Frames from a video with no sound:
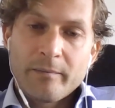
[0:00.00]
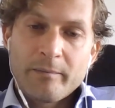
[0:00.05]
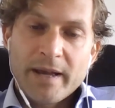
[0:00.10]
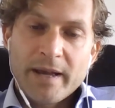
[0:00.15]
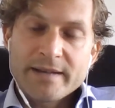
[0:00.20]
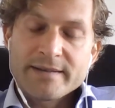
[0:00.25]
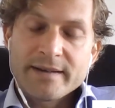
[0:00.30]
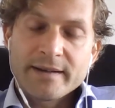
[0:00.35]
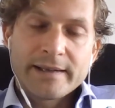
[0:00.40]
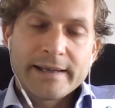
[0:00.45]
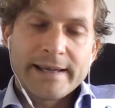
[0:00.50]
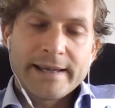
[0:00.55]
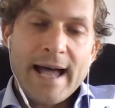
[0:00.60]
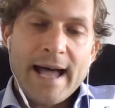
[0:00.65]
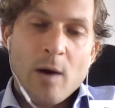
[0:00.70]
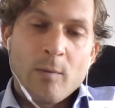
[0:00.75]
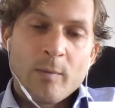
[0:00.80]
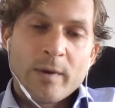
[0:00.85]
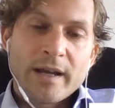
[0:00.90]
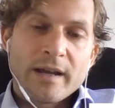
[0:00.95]
Basically,
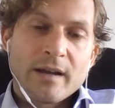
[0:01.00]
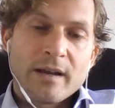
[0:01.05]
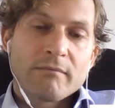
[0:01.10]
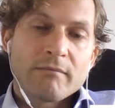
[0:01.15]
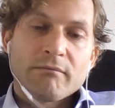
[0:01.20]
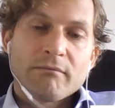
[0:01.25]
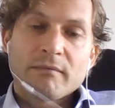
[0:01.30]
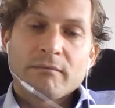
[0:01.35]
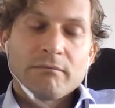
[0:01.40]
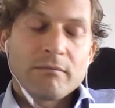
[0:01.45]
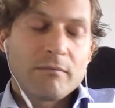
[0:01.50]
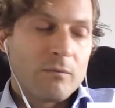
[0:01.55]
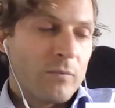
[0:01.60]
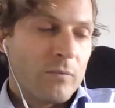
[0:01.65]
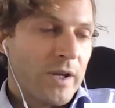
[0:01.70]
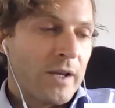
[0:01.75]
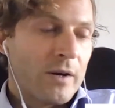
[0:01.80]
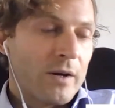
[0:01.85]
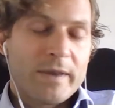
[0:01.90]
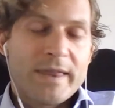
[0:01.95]

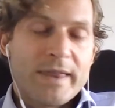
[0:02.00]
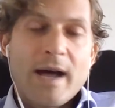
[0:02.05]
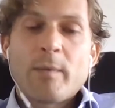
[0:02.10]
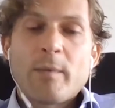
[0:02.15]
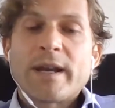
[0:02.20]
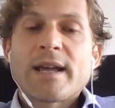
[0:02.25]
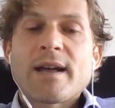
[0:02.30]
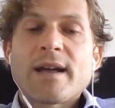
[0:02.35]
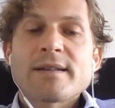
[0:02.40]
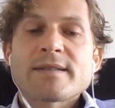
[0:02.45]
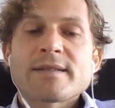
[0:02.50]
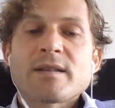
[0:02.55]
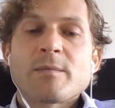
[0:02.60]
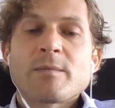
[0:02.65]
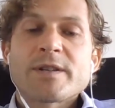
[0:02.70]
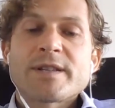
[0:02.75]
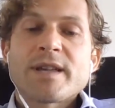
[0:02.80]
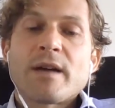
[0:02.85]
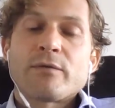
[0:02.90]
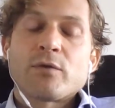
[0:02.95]
with how many
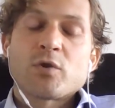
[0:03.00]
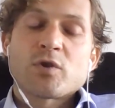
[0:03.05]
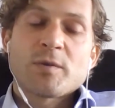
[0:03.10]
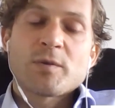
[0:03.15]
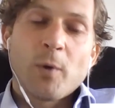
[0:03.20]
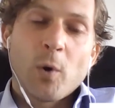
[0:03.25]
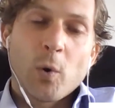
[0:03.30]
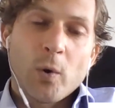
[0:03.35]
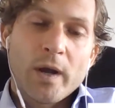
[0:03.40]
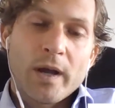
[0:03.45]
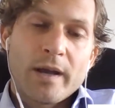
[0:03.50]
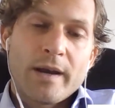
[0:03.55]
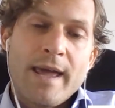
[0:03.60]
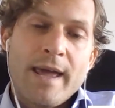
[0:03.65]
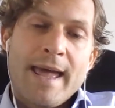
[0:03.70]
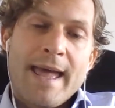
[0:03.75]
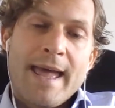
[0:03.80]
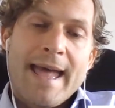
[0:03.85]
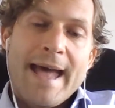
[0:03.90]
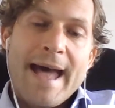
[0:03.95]
customers have you
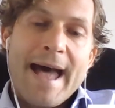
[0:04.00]
spoken?